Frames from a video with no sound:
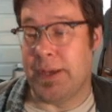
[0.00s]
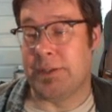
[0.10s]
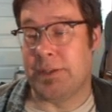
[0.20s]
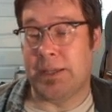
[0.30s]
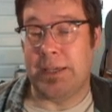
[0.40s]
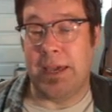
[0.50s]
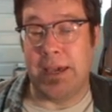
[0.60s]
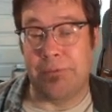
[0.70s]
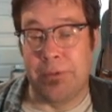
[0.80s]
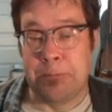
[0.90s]
outside the
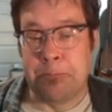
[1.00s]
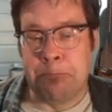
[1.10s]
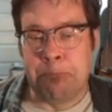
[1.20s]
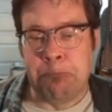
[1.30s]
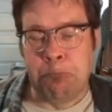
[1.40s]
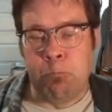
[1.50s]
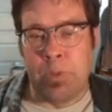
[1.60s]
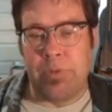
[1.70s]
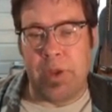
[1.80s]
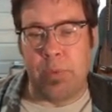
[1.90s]
cave.
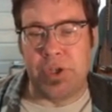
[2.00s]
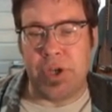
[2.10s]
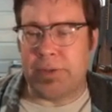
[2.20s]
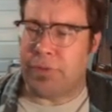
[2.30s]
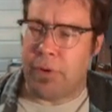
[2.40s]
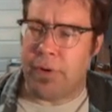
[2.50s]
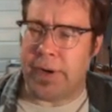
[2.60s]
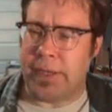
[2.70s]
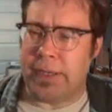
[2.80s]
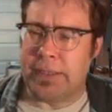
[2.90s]
They reject
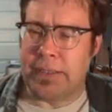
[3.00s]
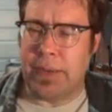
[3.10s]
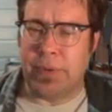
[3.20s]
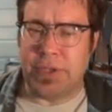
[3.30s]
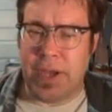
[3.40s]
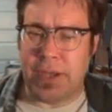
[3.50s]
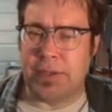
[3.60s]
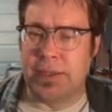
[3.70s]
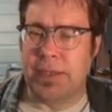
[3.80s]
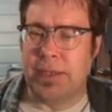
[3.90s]
authority. They reject
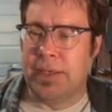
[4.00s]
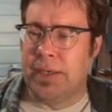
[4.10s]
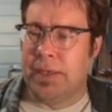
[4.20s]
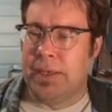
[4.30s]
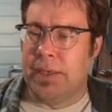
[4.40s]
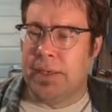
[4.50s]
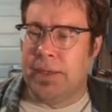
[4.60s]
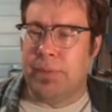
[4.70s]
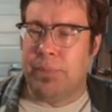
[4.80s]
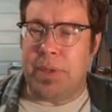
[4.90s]

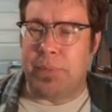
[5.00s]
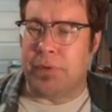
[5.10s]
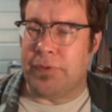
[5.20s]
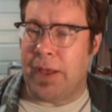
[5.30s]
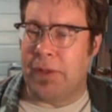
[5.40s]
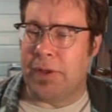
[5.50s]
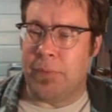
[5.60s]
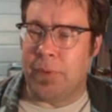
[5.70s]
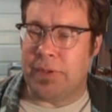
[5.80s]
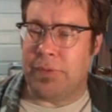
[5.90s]
people telling them
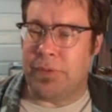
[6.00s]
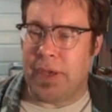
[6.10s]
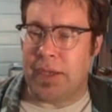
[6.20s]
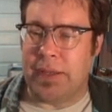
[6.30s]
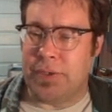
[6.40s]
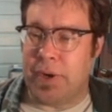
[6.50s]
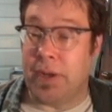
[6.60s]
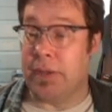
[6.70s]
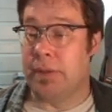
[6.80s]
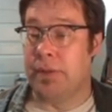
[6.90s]
what to think, and they try
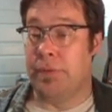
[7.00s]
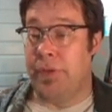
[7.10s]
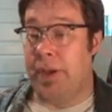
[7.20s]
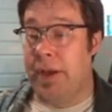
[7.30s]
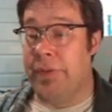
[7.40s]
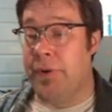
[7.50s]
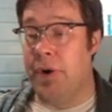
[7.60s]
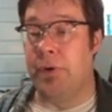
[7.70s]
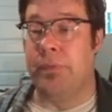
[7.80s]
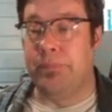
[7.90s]
to think on their own